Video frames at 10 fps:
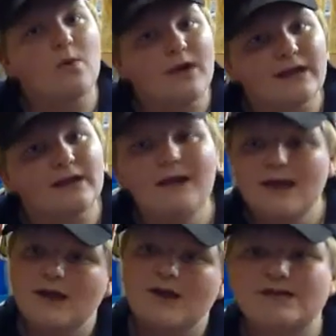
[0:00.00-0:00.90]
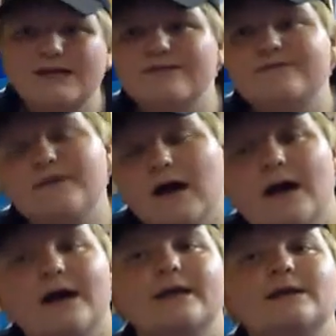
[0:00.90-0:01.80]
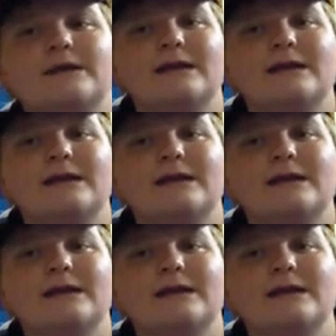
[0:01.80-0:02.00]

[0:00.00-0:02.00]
wing, because he can fly.